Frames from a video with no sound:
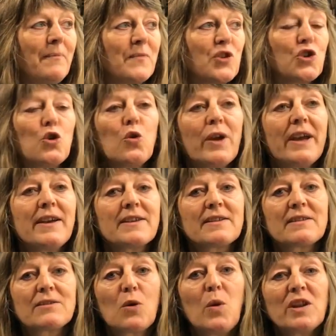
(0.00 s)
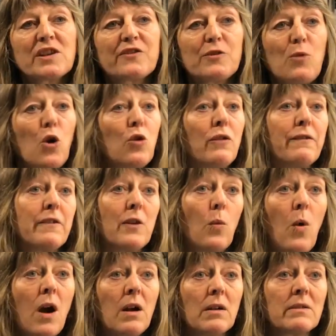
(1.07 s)
showcase quilts from all over the
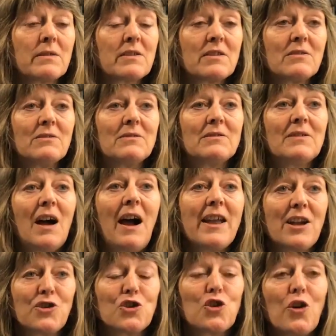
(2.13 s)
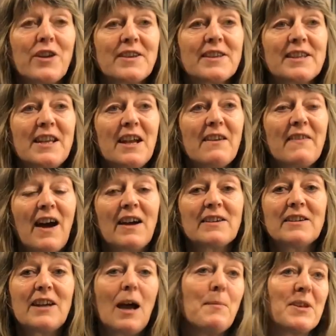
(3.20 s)
world, so I enjoy seeing that,
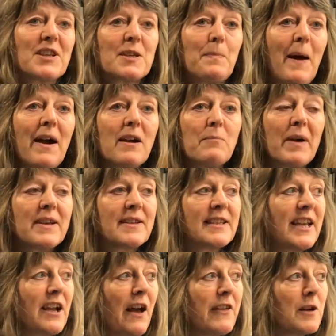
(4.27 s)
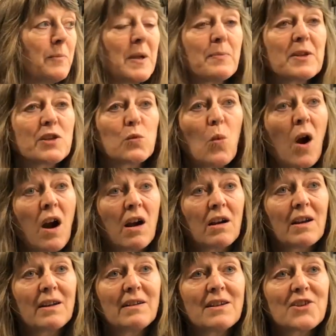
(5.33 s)
and I'm inspired by seeing other people's
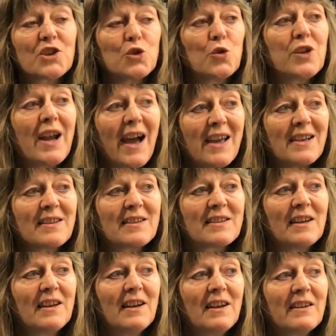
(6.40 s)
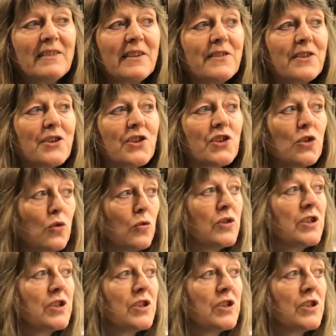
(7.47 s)
work, and it's so nice that they're so